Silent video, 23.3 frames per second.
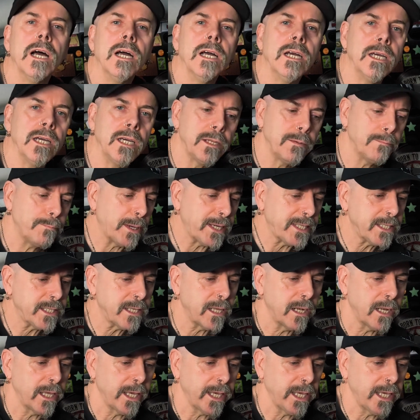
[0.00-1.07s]
And
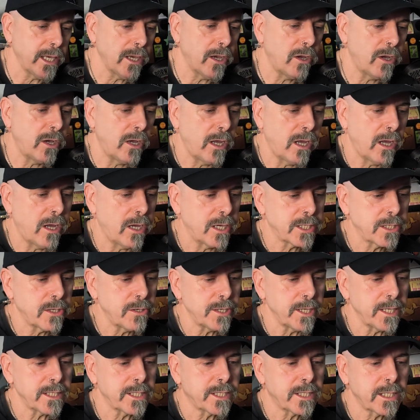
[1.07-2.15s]
basically I
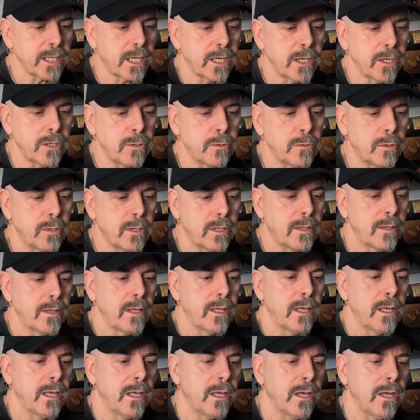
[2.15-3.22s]
got it so
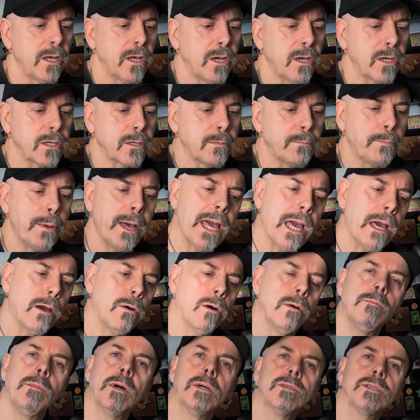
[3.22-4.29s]
I could
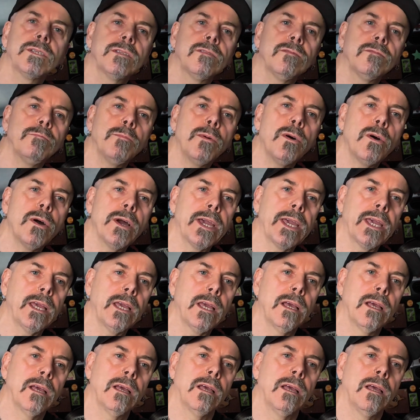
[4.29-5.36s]
power most of my
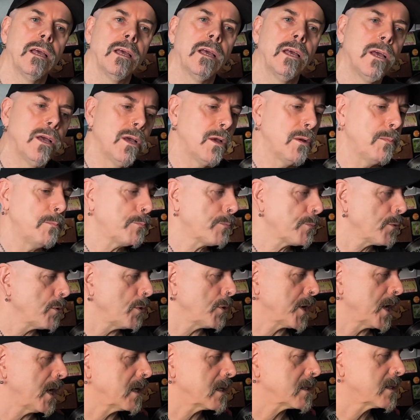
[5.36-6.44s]

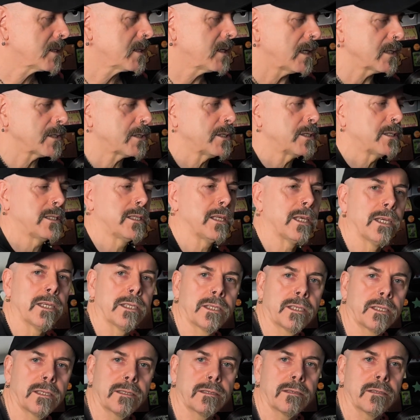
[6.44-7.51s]
products, such as
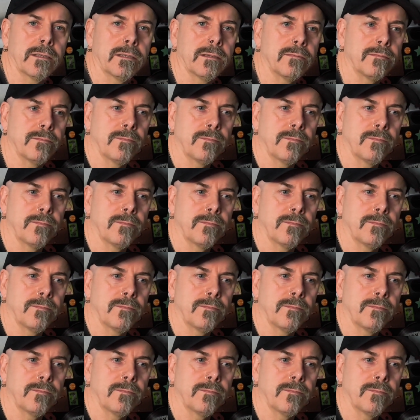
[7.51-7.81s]
this